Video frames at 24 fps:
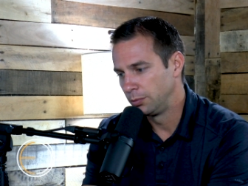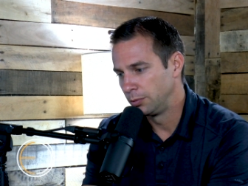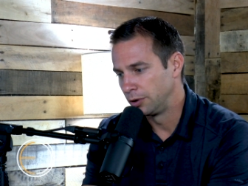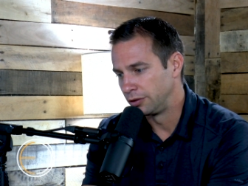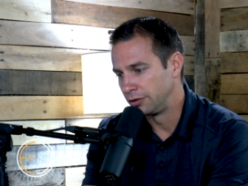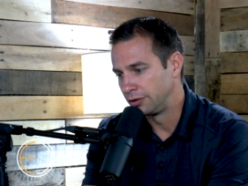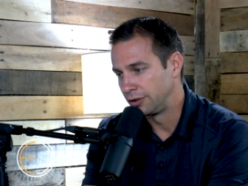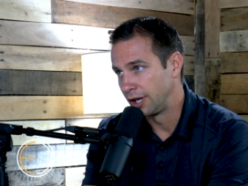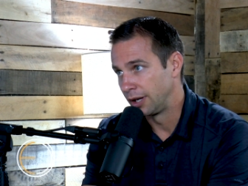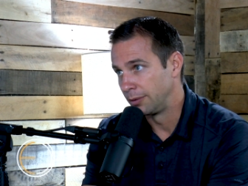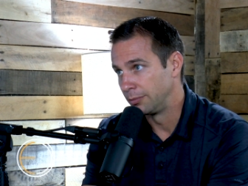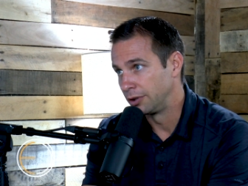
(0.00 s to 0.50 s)

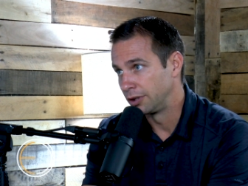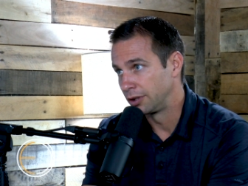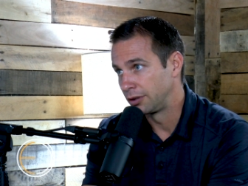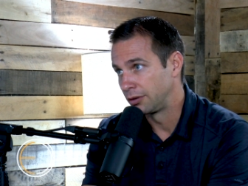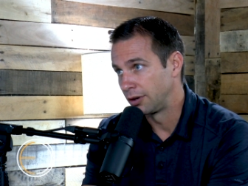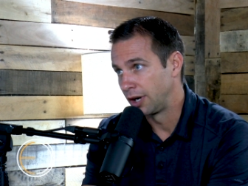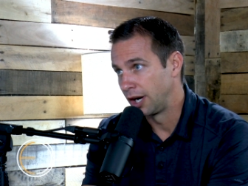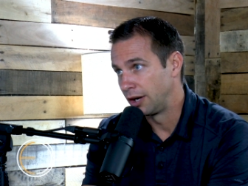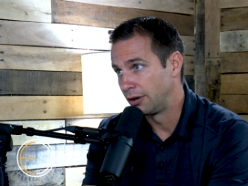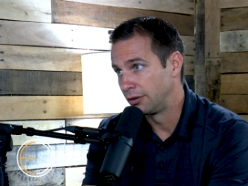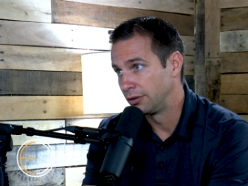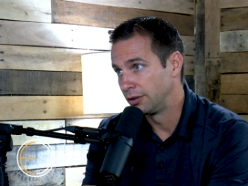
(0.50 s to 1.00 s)
much time in the
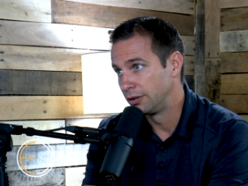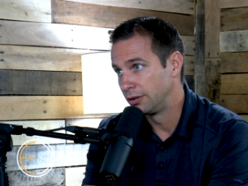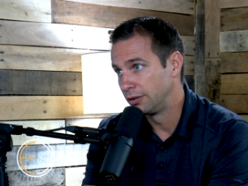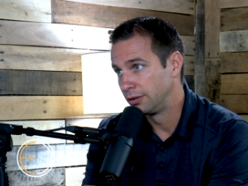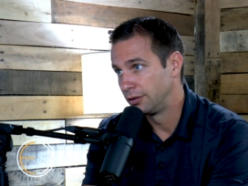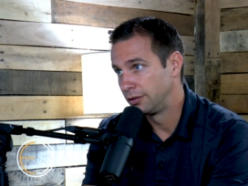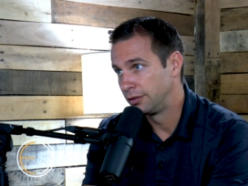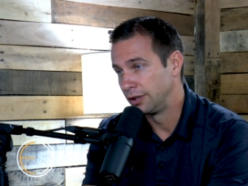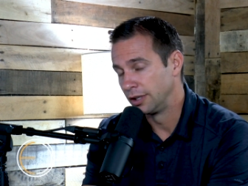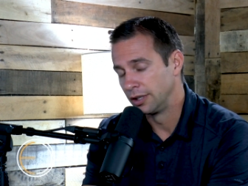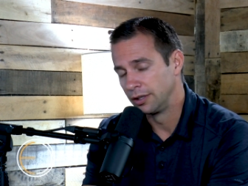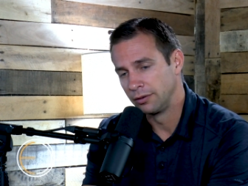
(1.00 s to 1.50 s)
crowd,
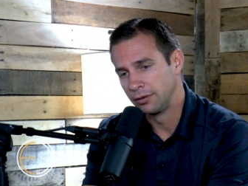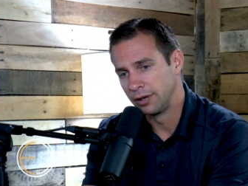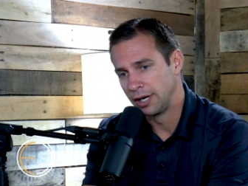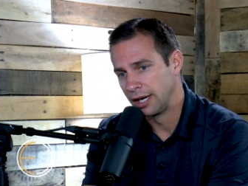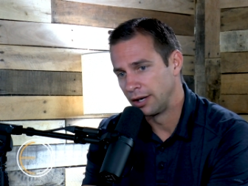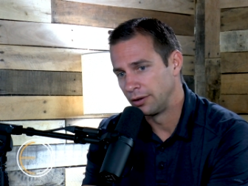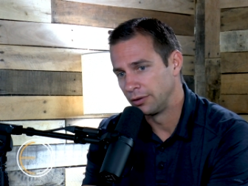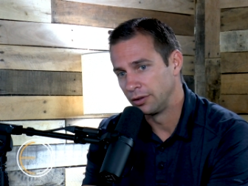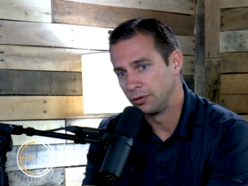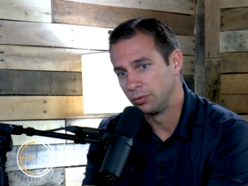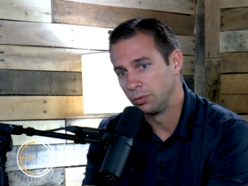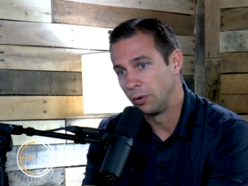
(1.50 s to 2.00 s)
sitting
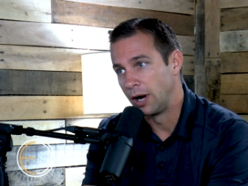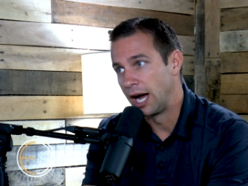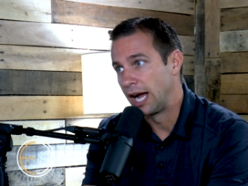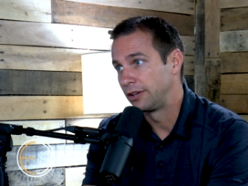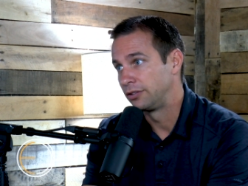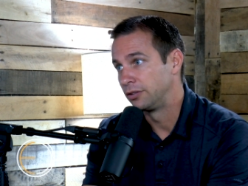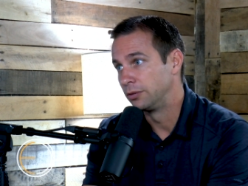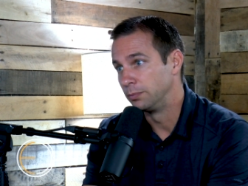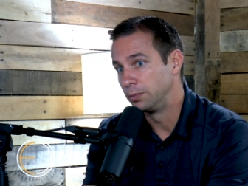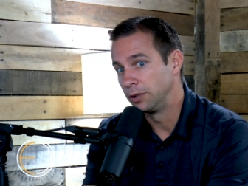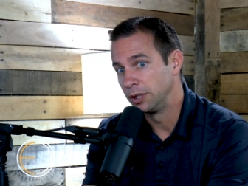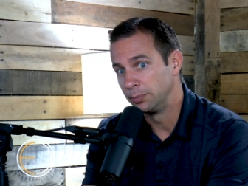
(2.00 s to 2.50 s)
around, just
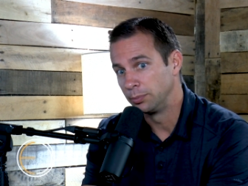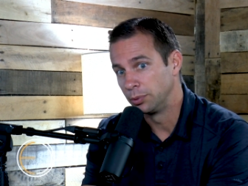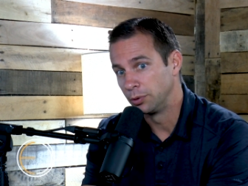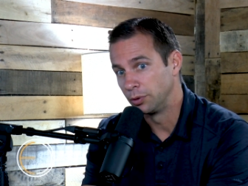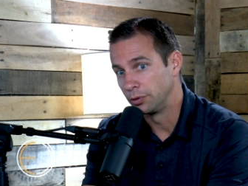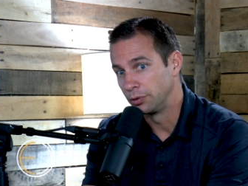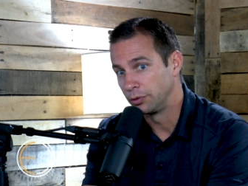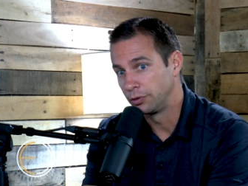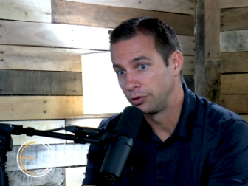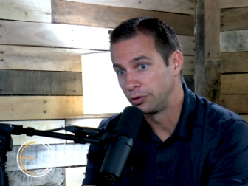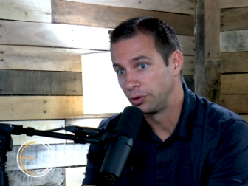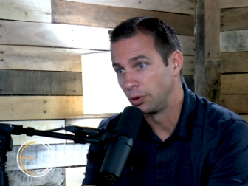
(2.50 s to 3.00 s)
watching people
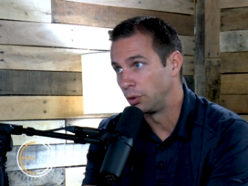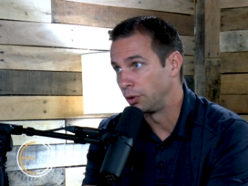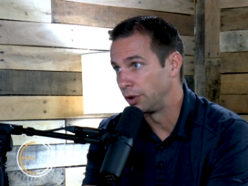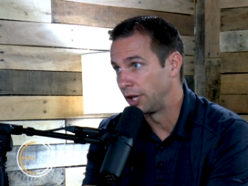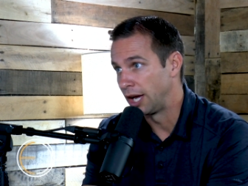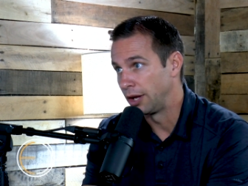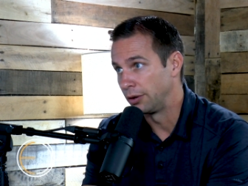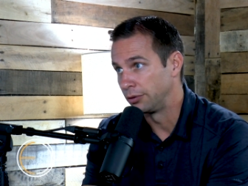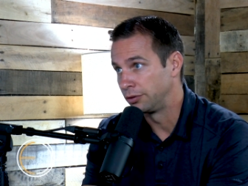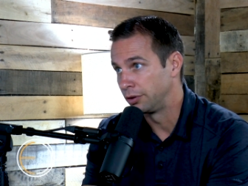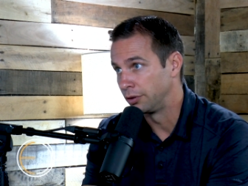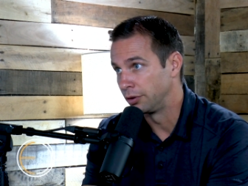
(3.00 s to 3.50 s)
sold
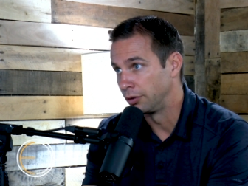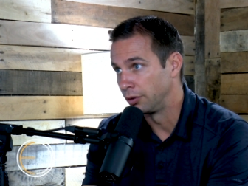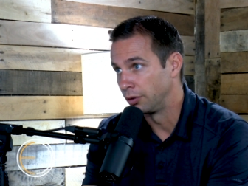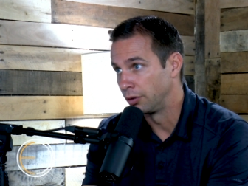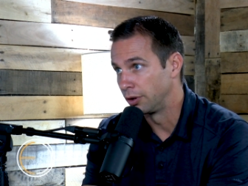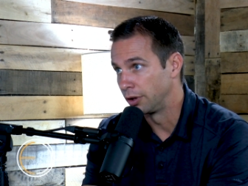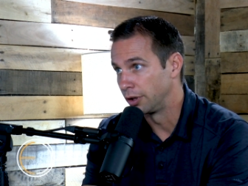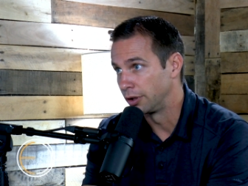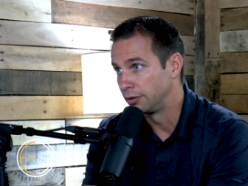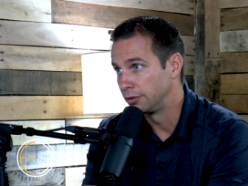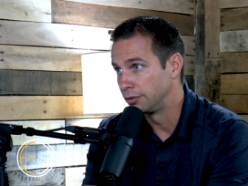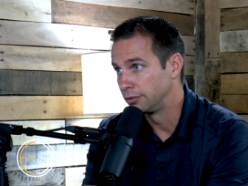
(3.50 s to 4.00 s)
out to the
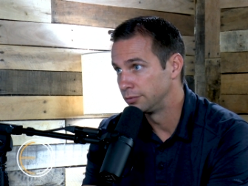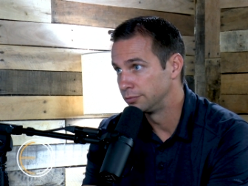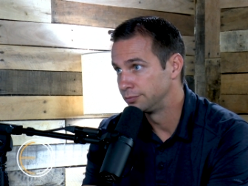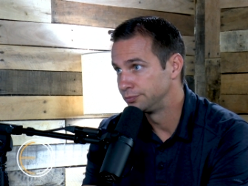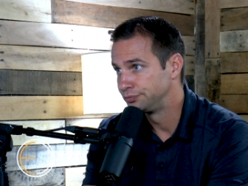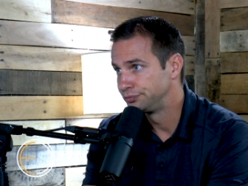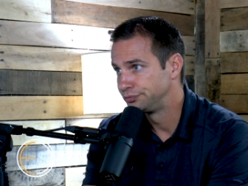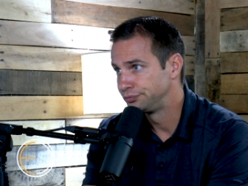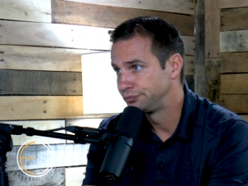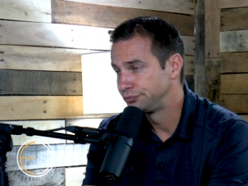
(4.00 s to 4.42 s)
Lord. Yeah,